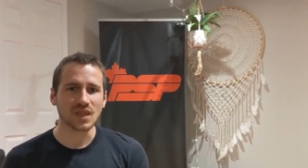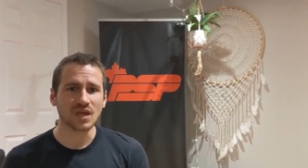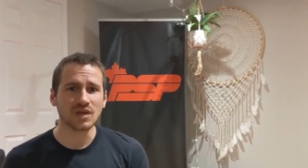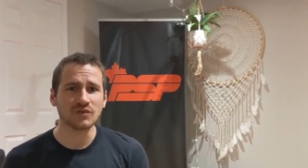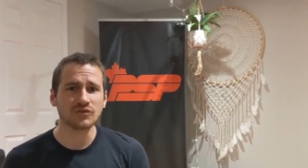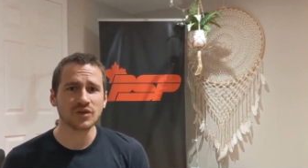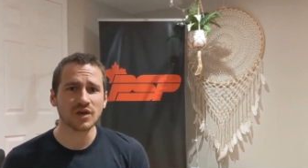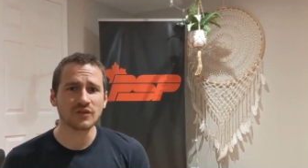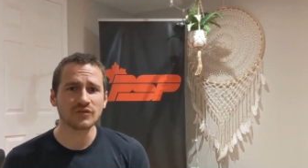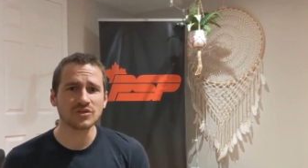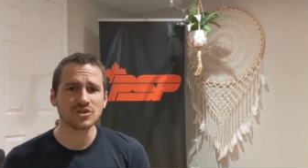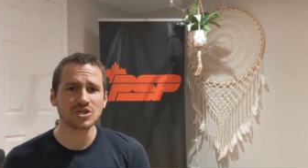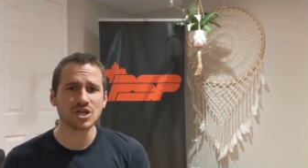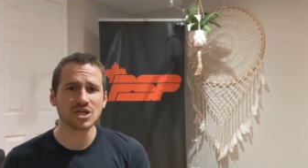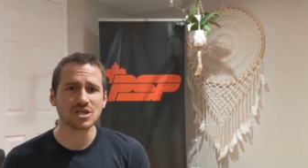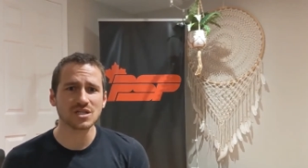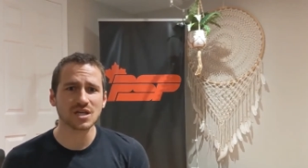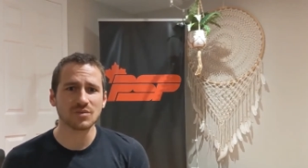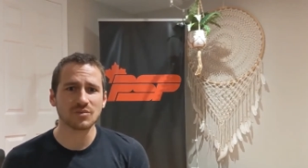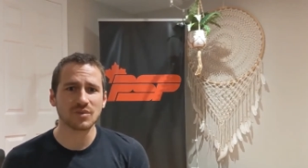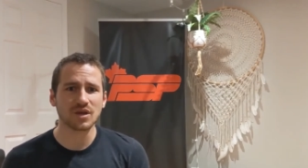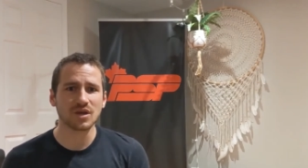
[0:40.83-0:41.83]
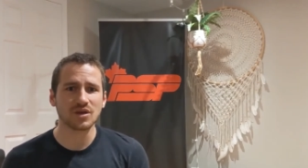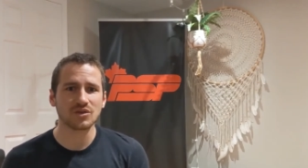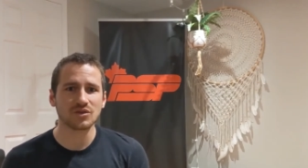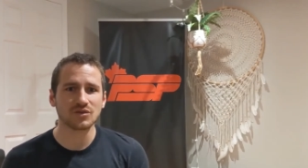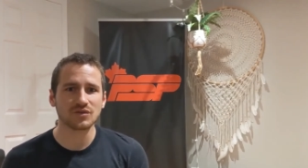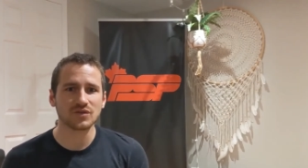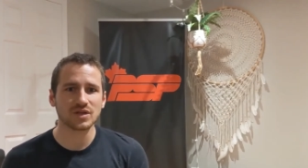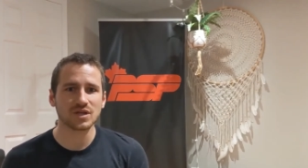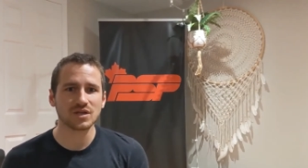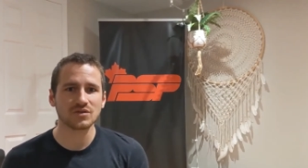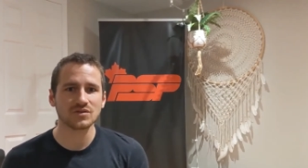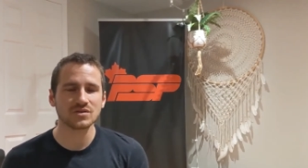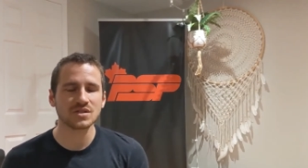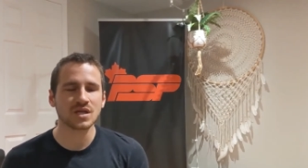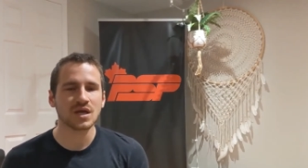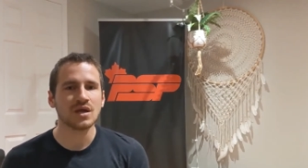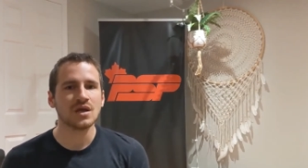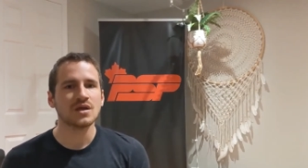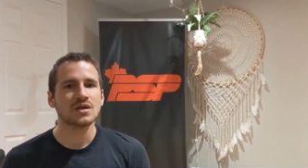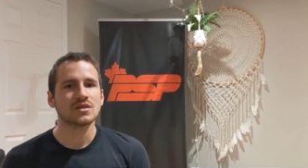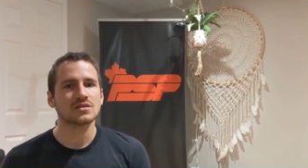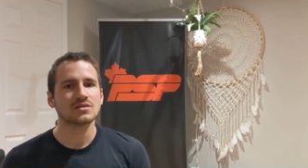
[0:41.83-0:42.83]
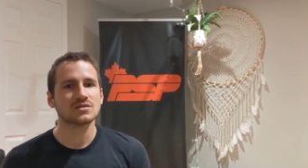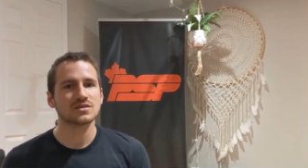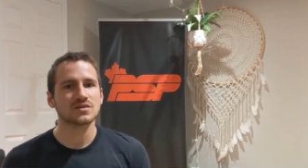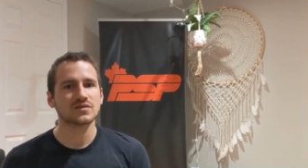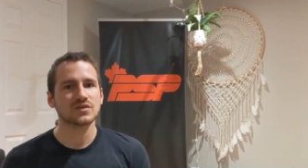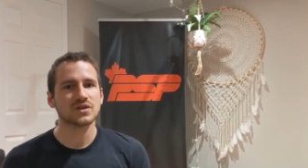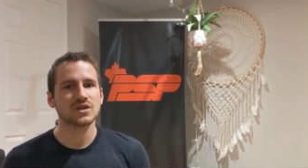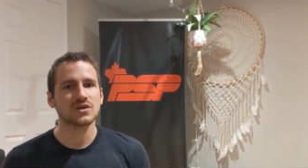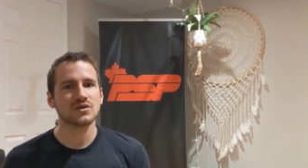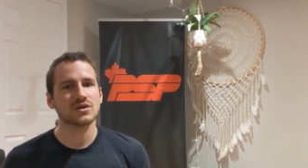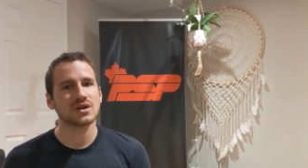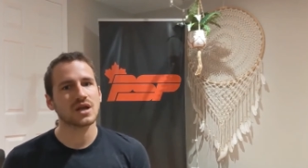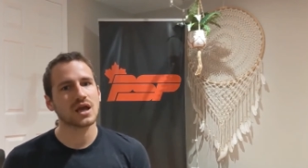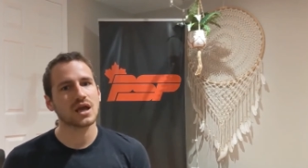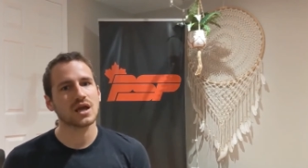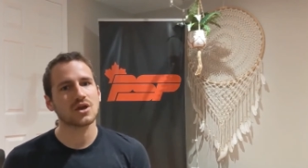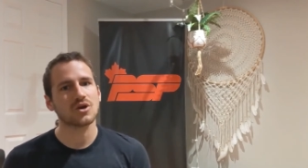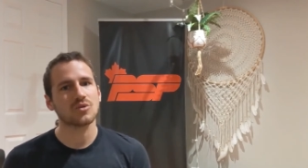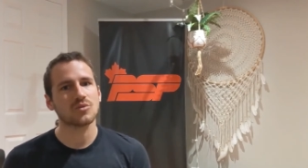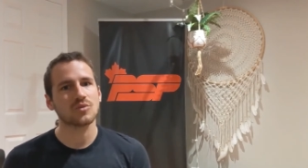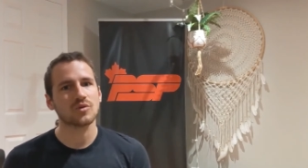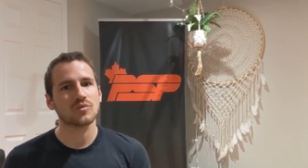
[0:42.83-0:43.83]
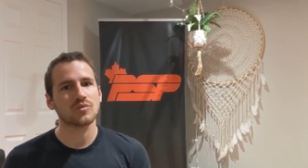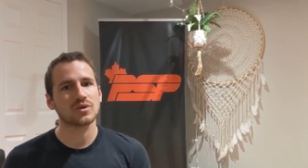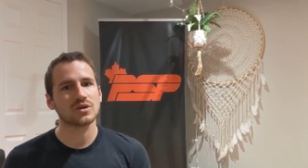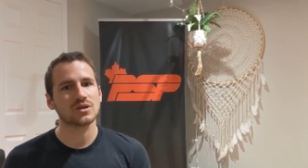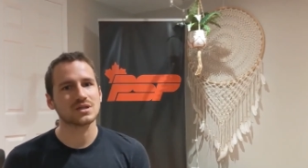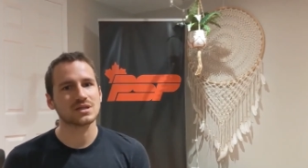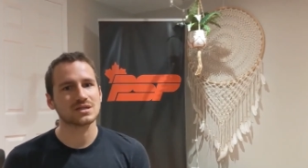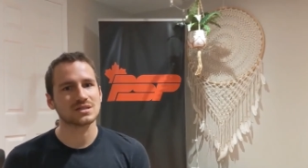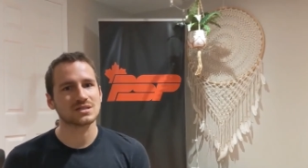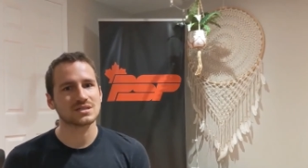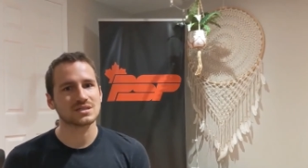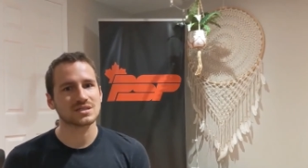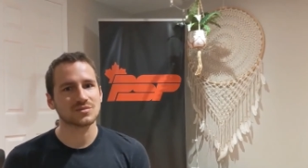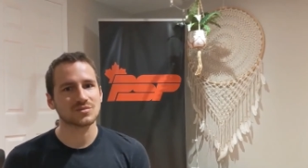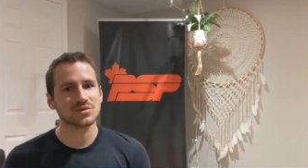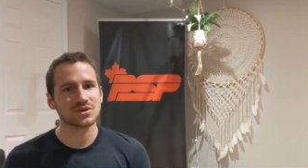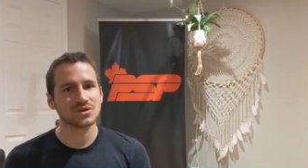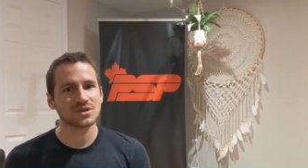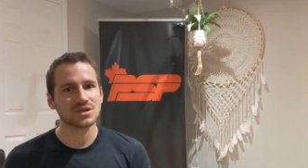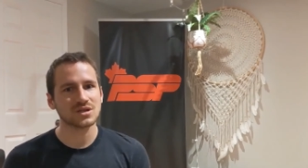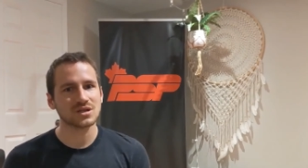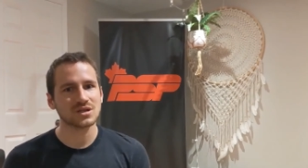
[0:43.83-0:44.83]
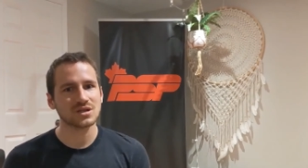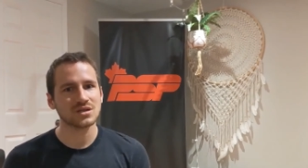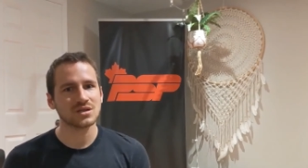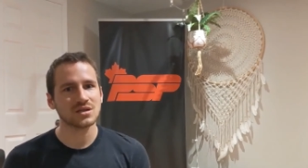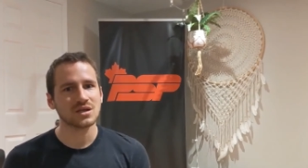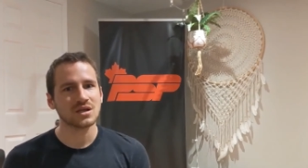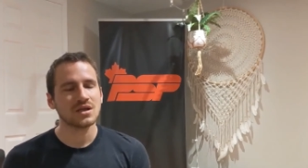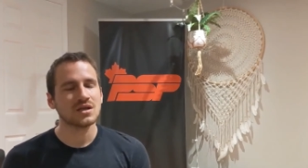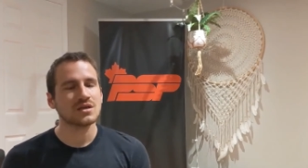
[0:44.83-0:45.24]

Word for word: If you haven't checked out my other videos, there's a video on ankle mobility and stability.